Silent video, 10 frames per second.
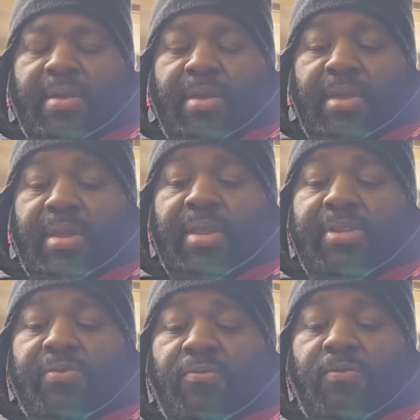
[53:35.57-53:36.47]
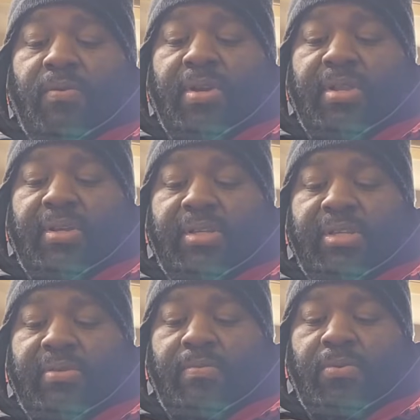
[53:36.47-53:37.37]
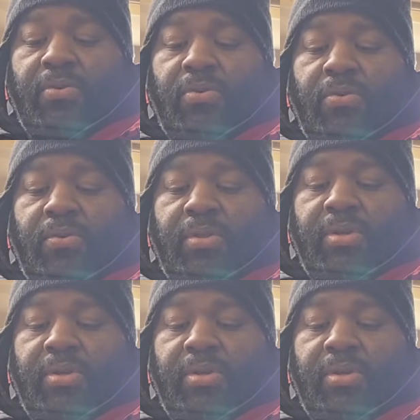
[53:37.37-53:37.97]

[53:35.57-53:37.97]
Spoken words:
It is a really smooth